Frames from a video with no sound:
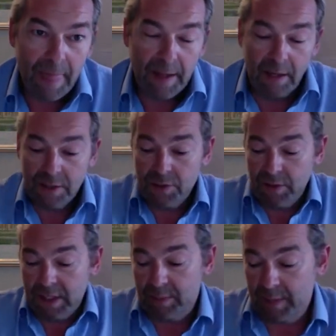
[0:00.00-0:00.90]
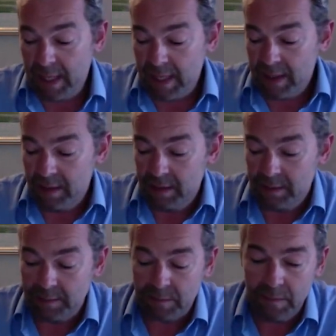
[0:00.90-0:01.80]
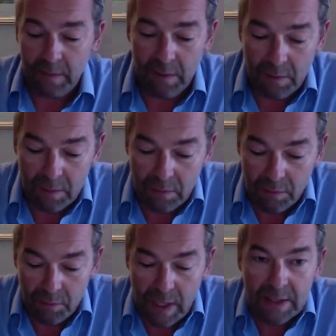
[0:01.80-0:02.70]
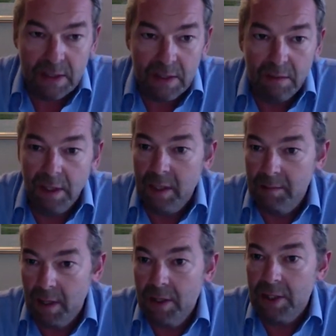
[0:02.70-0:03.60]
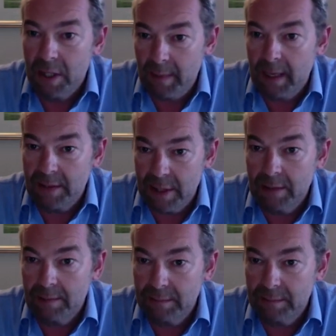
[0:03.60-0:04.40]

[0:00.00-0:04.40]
The answer is really to be resolutely commercial about it.